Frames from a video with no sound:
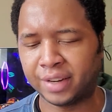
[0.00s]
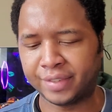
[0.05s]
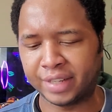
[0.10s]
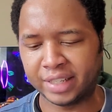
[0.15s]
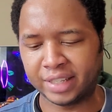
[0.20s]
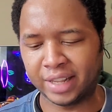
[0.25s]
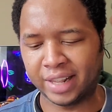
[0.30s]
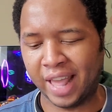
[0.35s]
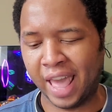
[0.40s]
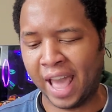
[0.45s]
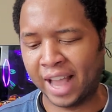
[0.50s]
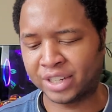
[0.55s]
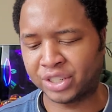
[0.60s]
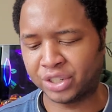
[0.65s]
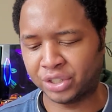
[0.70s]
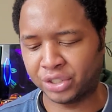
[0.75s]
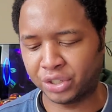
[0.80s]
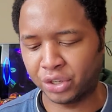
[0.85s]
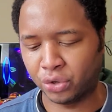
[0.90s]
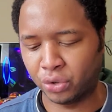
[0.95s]
Kind of, it's an
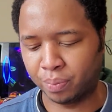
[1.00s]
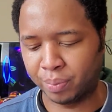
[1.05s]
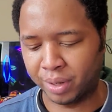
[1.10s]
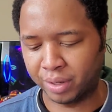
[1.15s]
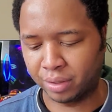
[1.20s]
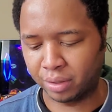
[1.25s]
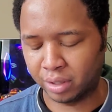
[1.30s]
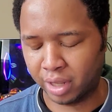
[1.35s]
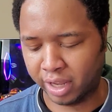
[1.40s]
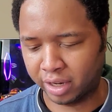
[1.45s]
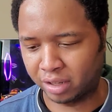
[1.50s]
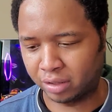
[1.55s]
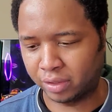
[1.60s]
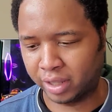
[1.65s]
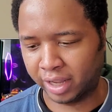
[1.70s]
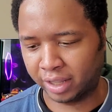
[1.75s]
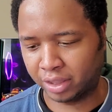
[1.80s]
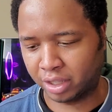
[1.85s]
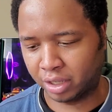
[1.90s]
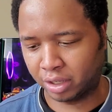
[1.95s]
action show, but a lot
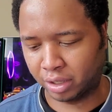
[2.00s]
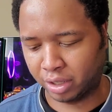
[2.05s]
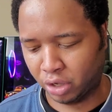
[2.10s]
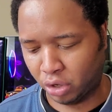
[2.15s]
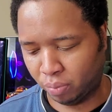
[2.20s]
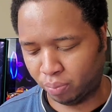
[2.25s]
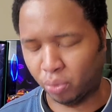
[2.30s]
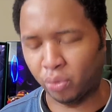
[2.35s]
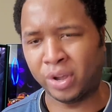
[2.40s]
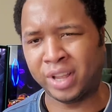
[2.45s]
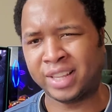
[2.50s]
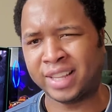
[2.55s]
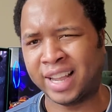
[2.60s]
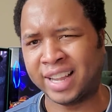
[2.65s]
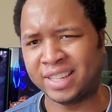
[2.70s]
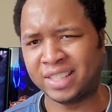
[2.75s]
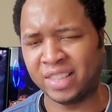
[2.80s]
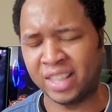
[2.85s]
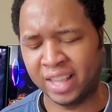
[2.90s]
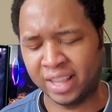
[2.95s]
of like the cute boy
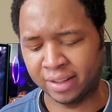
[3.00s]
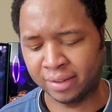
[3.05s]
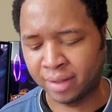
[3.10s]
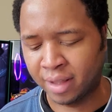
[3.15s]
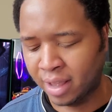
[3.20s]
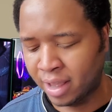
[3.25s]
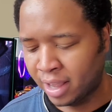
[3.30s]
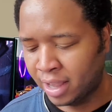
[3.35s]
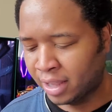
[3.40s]
type thing.